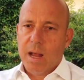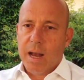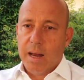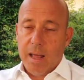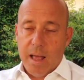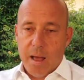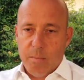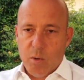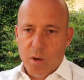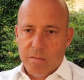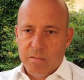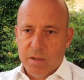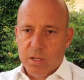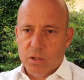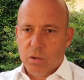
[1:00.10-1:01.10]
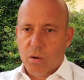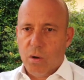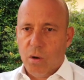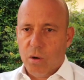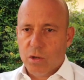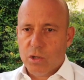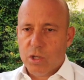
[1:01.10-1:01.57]
It was the year of the
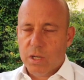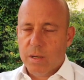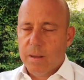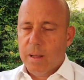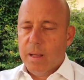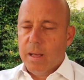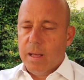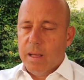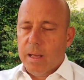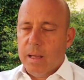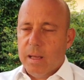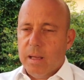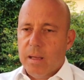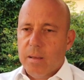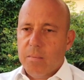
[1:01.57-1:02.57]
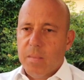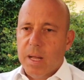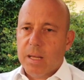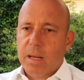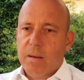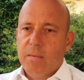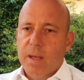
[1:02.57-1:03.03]
turning point, in which I
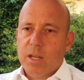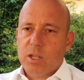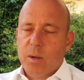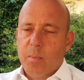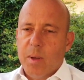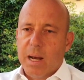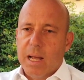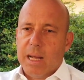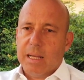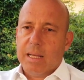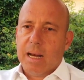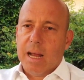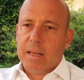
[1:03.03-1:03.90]
decided to approach